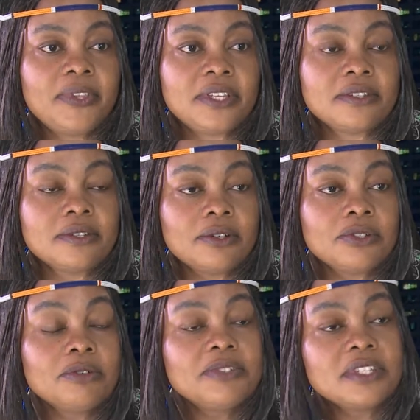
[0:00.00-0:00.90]
It's not.
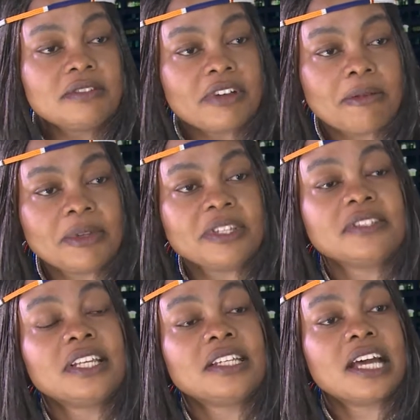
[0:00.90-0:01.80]
You've seen families
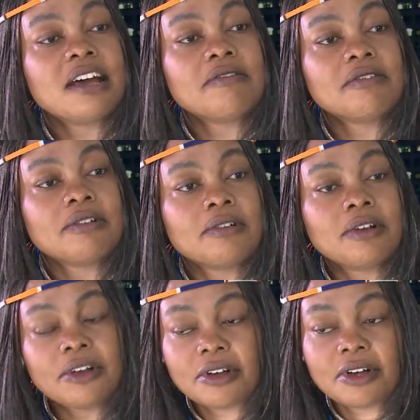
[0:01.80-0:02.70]
that have
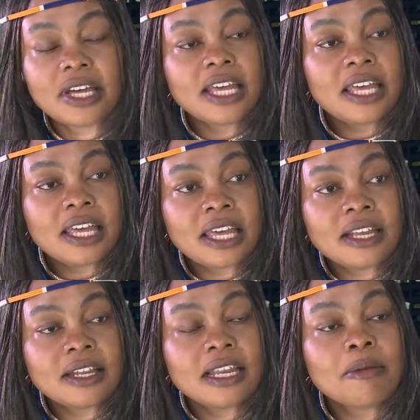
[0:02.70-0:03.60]

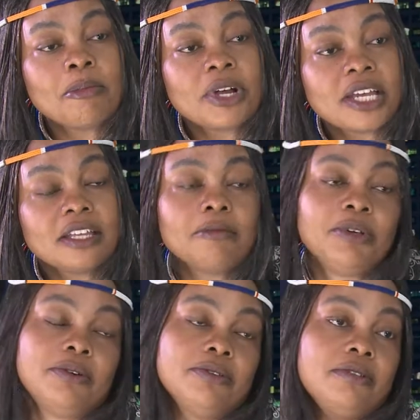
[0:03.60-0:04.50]
ended up breaking
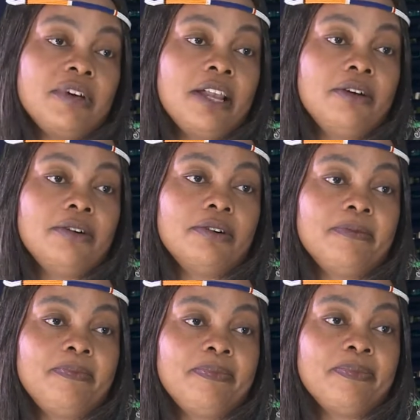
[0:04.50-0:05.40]
because of alcohol
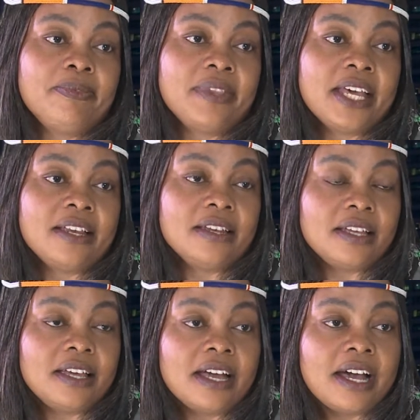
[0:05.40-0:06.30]

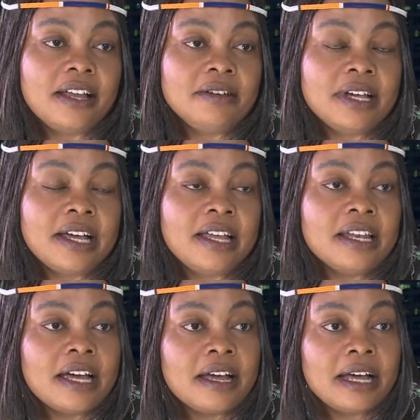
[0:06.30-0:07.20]

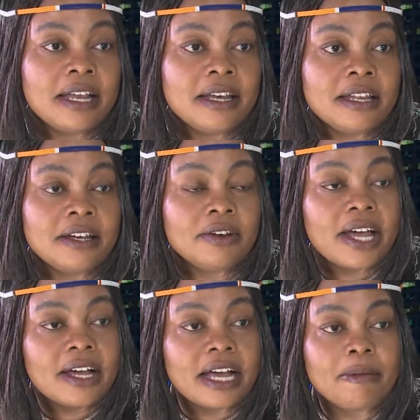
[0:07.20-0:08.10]
and
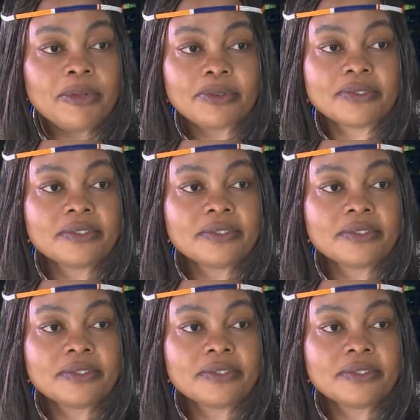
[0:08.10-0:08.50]
drug abuse.